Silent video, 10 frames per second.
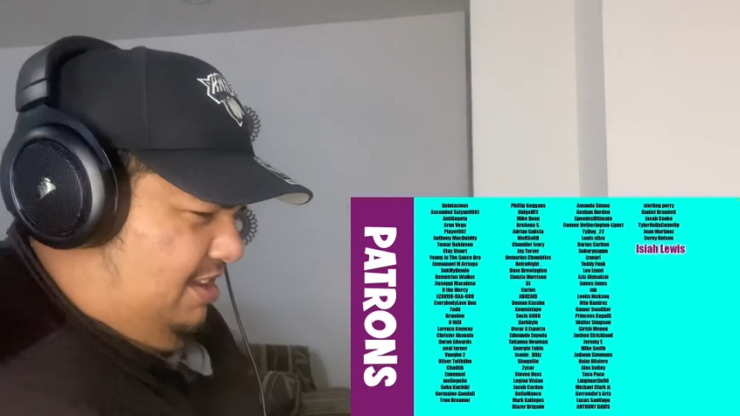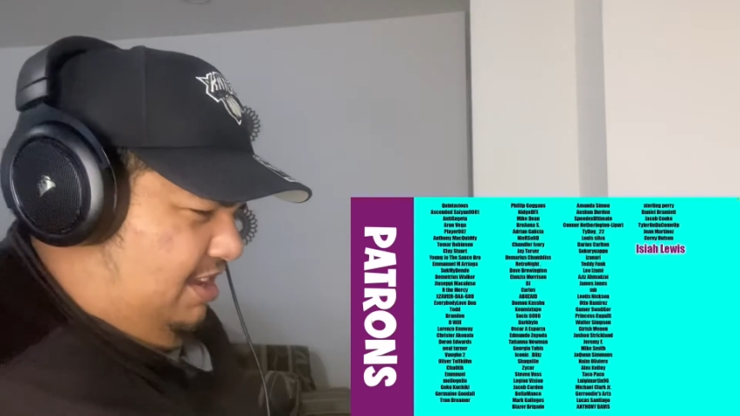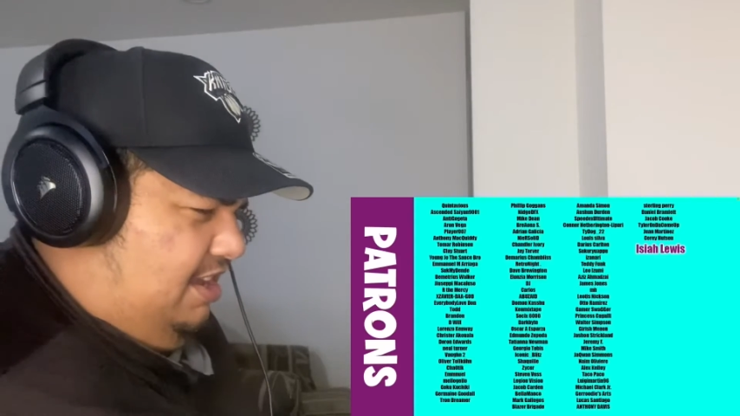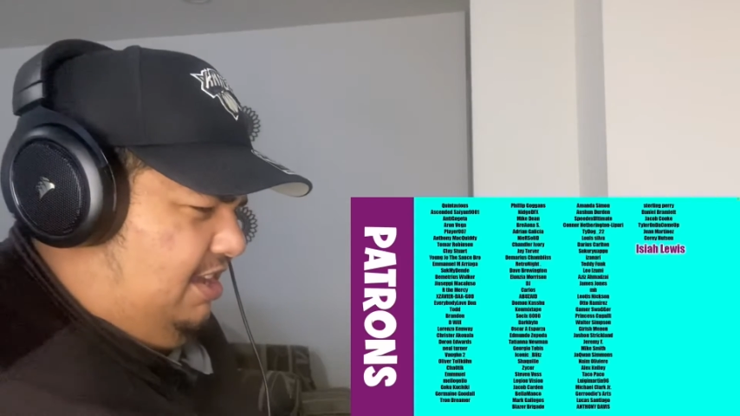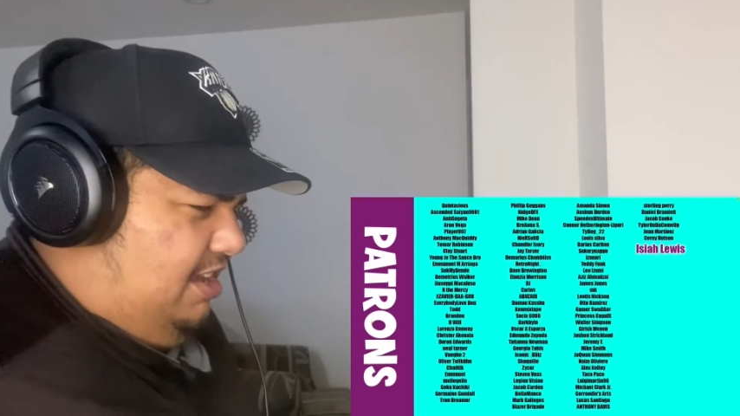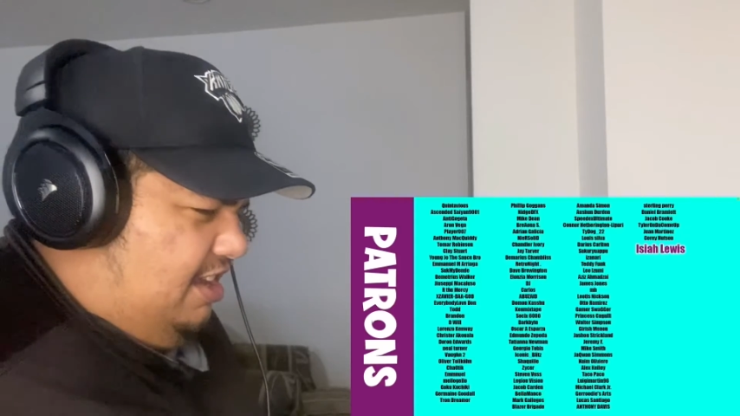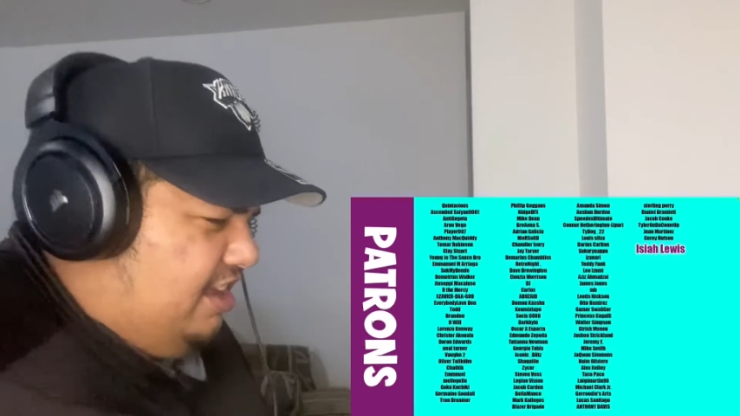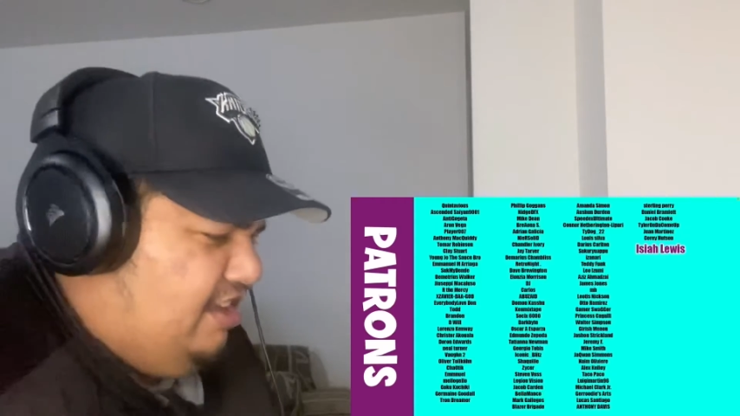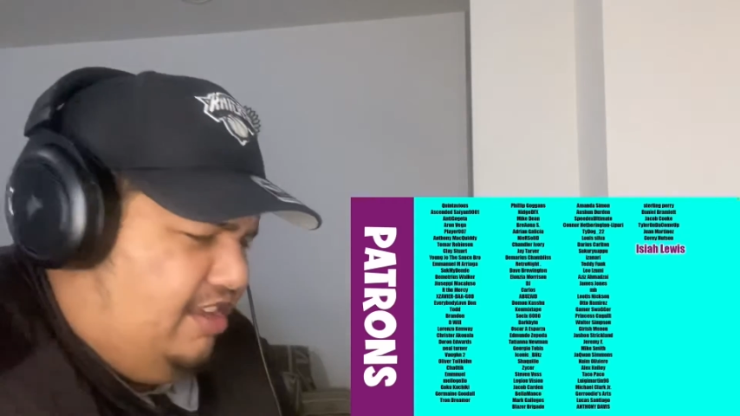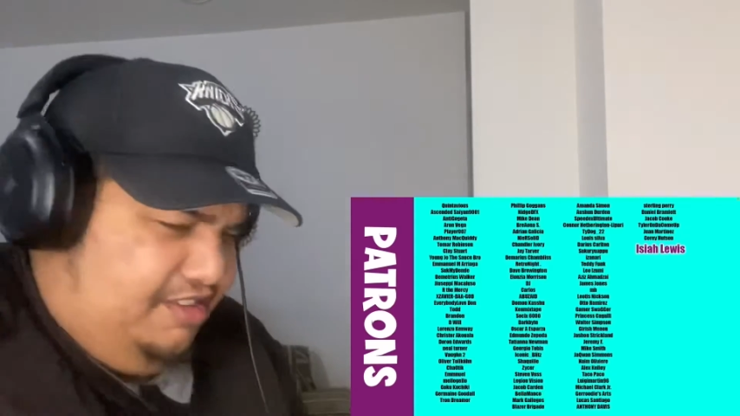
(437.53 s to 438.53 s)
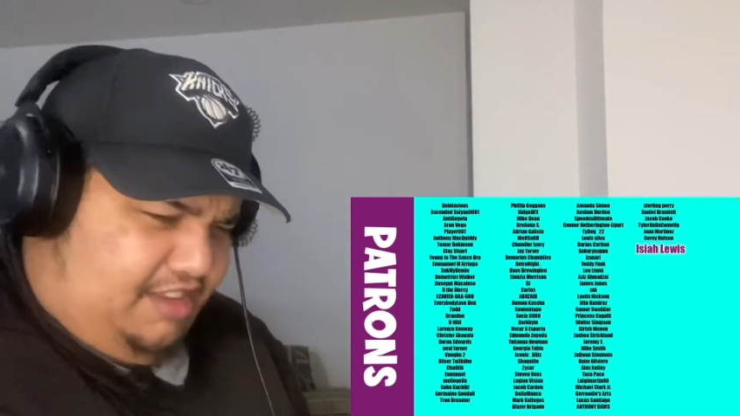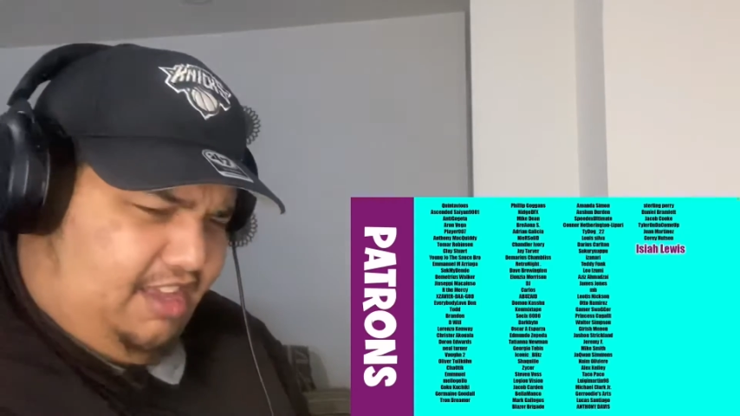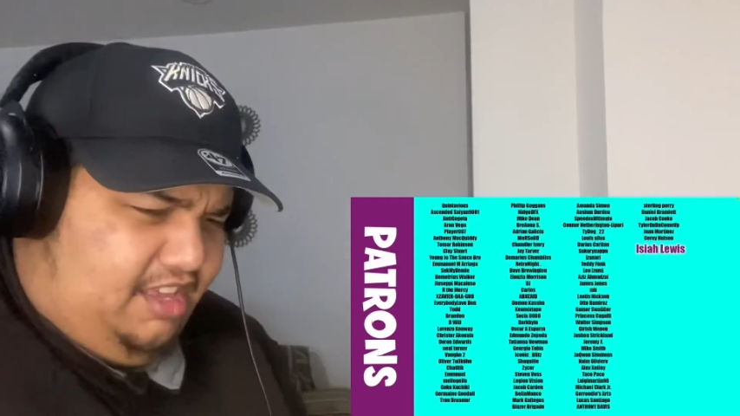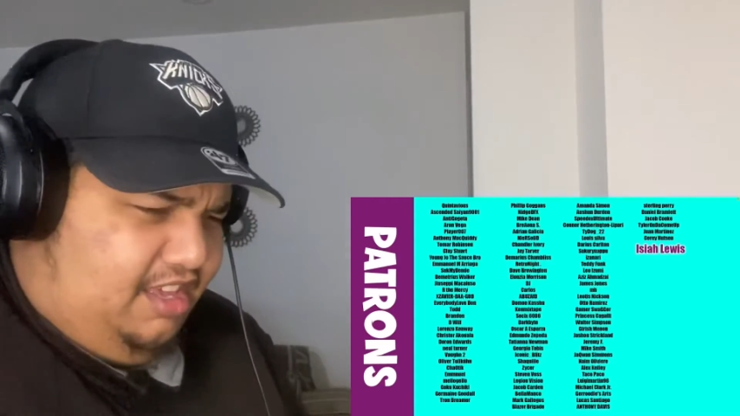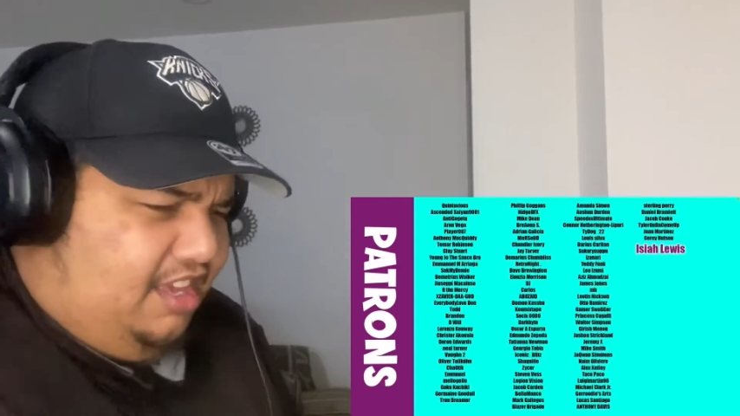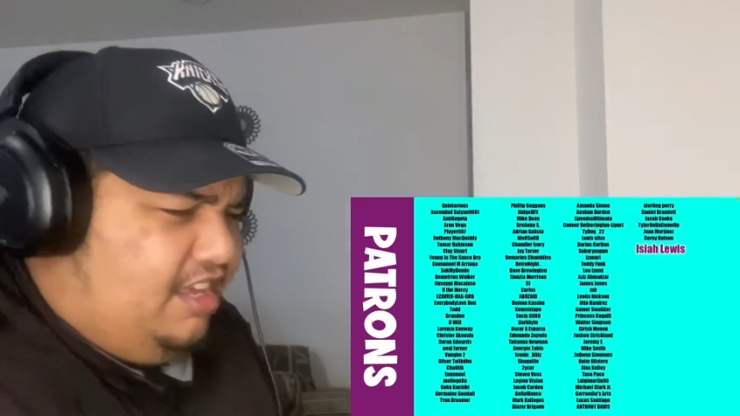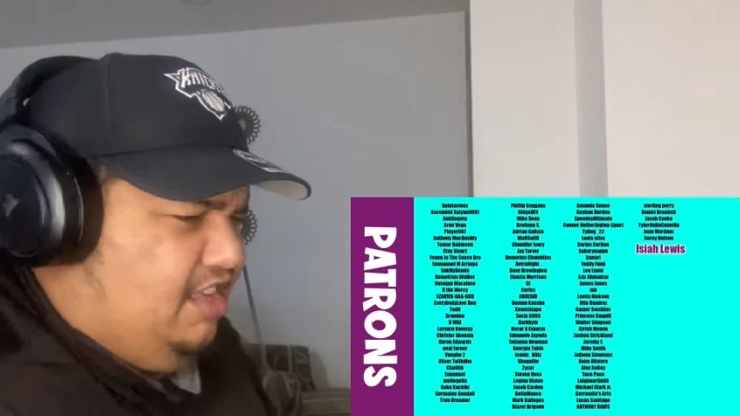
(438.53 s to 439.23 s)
hey, hey,